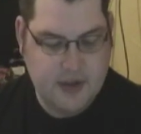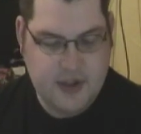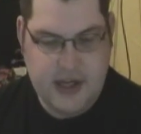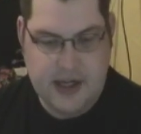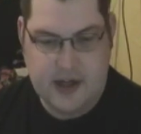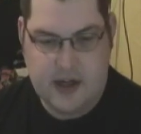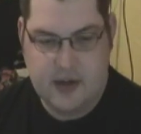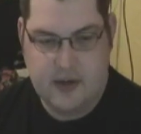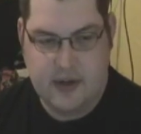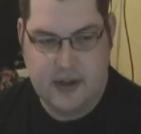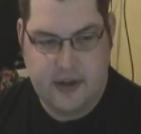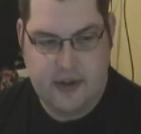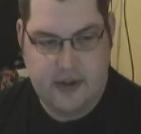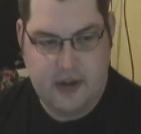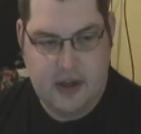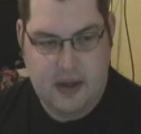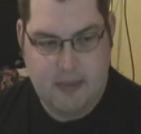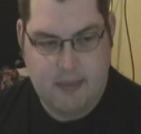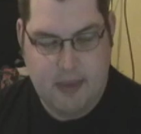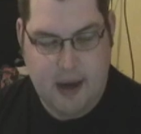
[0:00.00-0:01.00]
Secondly,
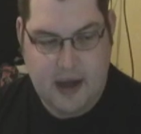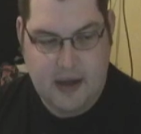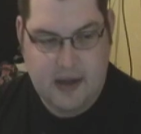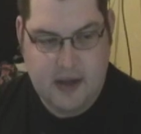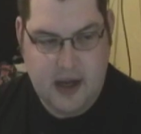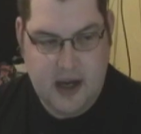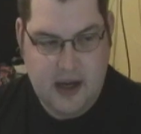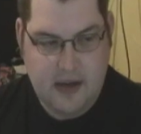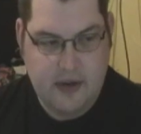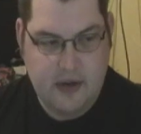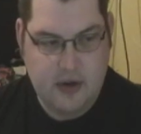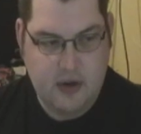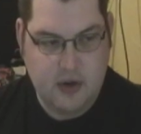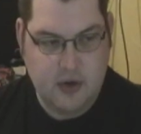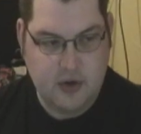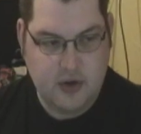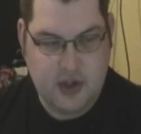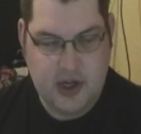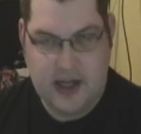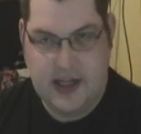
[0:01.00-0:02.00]
the bad guy that
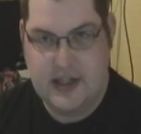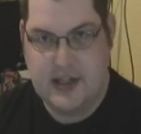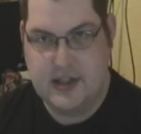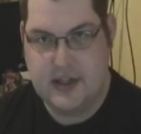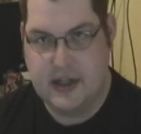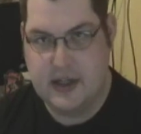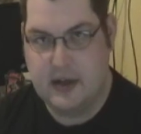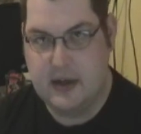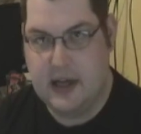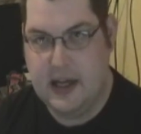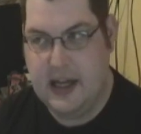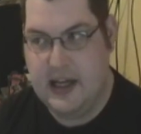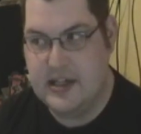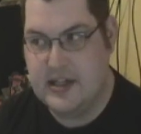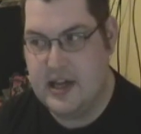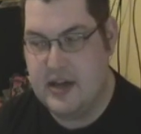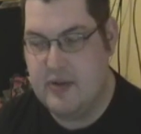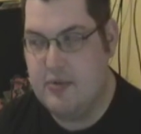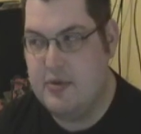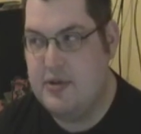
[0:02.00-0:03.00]
you're chasing
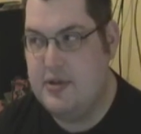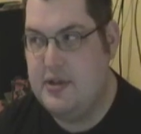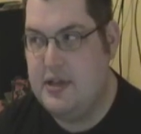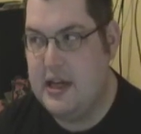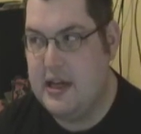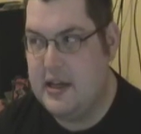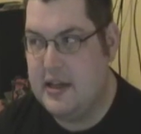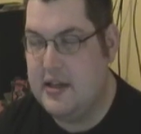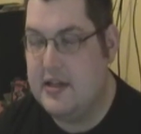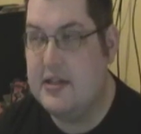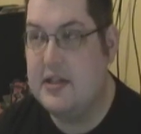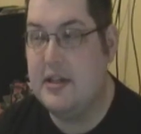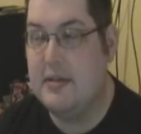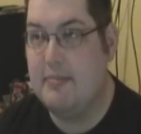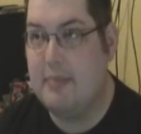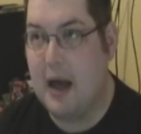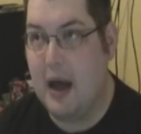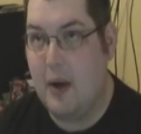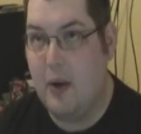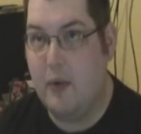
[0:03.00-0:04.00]
is a ridiculously
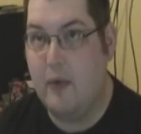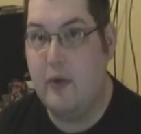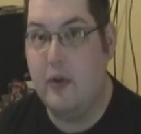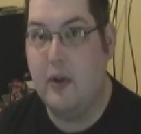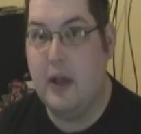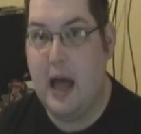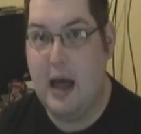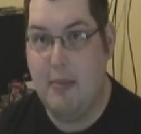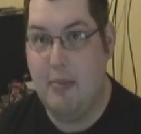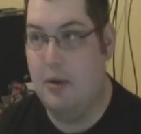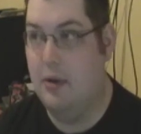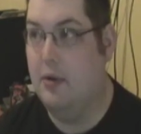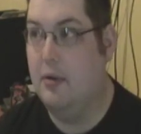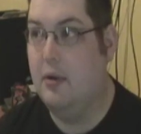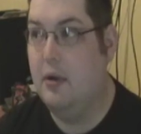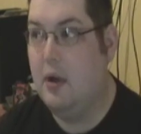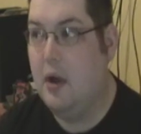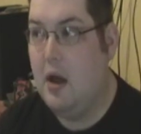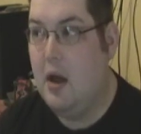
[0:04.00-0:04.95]
powerful Eben.